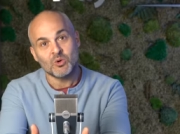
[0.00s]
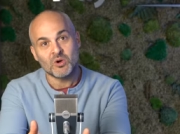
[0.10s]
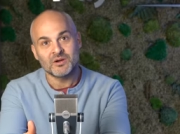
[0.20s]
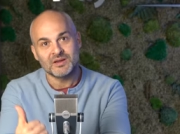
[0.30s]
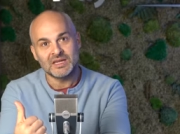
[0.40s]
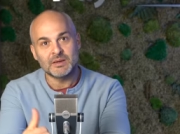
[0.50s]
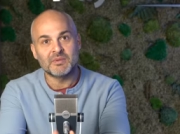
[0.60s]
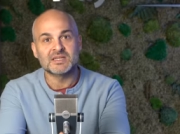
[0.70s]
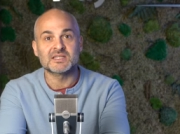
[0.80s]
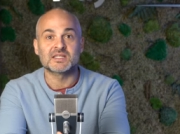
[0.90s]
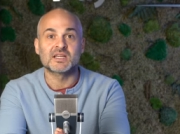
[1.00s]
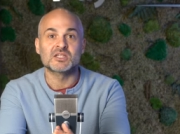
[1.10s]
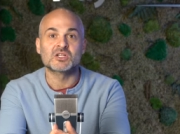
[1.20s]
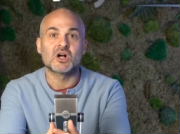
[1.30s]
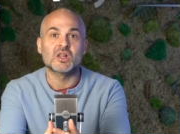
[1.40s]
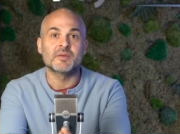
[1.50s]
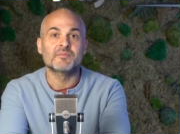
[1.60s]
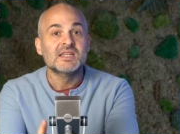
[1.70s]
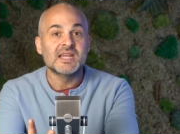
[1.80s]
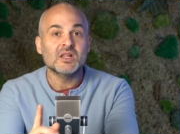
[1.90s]
or EMS as the kids call it,
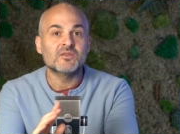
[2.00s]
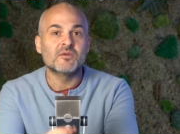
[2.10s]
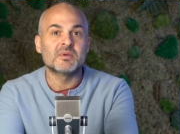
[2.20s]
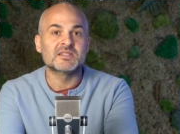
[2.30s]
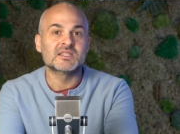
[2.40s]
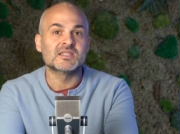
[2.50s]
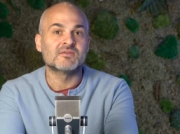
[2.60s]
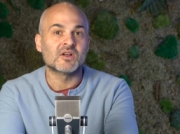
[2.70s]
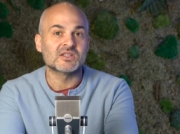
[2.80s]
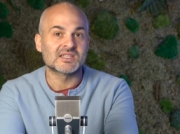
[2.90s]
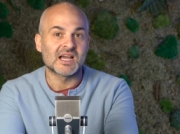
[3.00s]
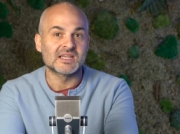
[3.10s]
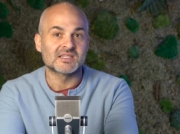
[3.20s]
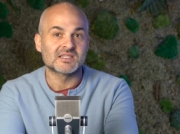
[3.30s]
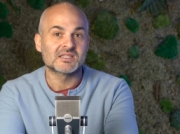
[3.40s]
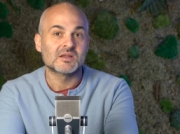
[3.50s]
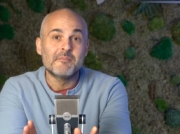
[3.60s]
tailored for businesses of all sizes.